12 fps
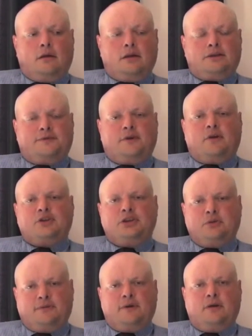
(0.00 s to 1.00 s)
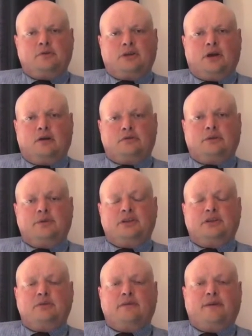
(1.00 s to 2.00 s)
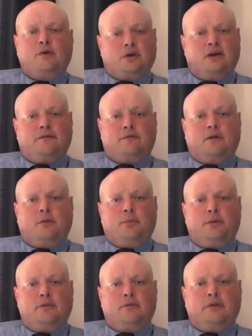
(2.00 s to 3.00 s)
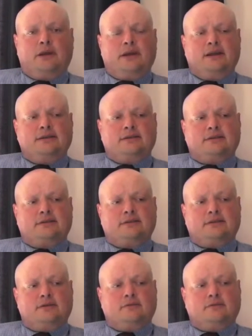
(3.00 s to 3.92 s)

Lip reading: As far as UFOs goes, the UFO cover-up is.